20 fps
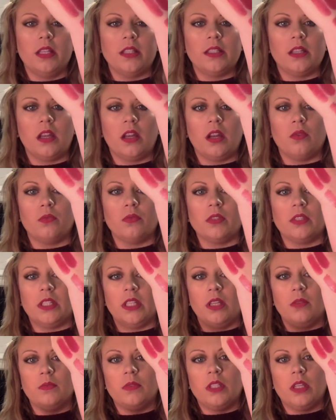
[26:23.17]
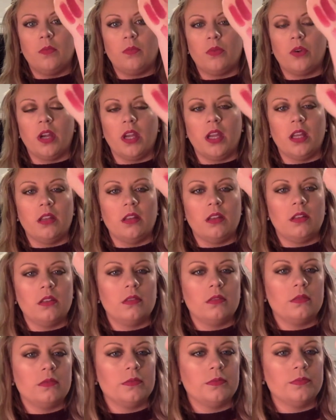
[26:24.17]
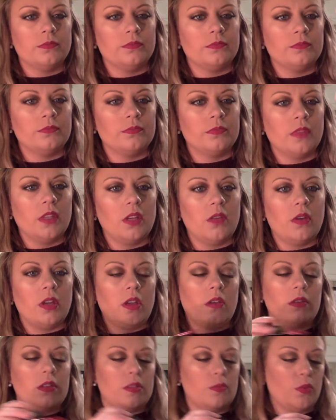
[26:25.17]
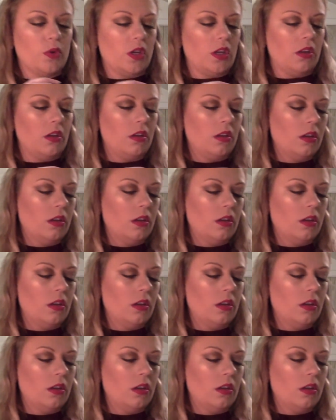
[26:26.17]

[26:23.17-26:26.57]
It's not a deep, deep red. There we go. It's pretty.